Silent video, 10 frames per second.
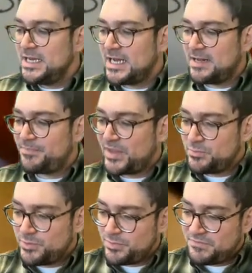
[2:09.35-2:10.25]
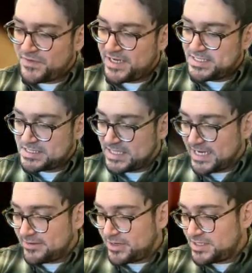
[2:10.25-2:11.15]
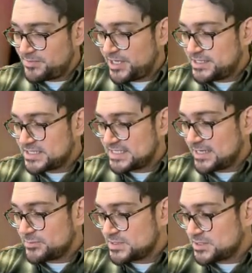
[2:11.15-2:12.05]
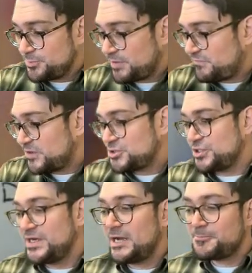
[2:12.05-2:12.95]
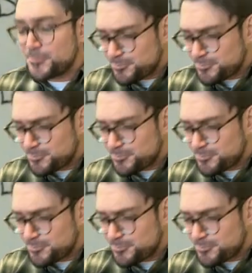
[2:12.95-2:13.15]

And what we'll find is that aggregate demand is a downward sloping function. Now,